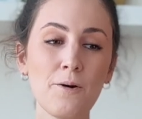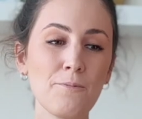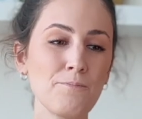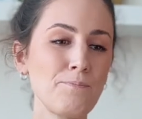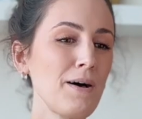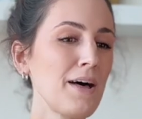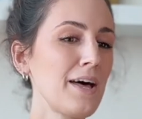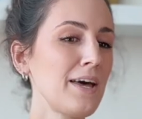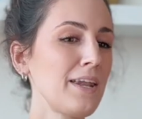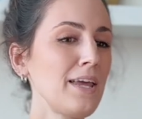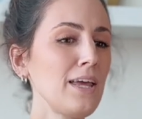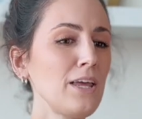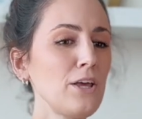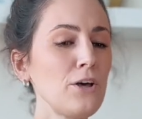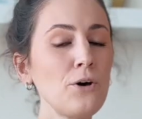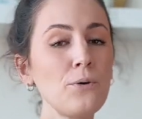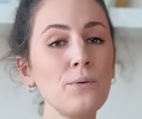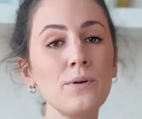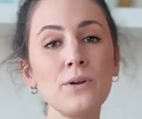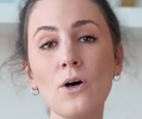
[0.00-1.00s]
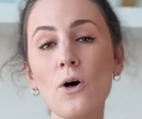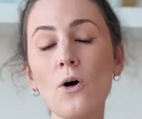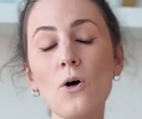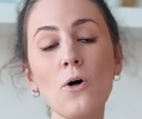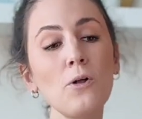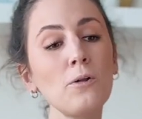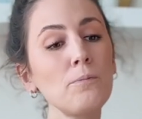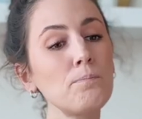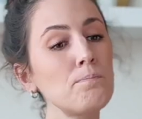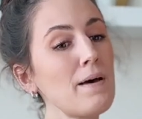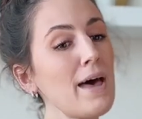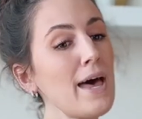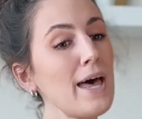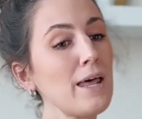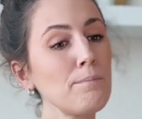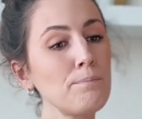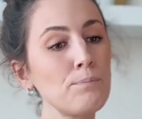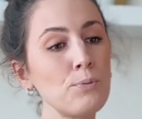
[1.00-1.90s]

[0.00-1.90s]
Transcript: Buddy, you're an old man,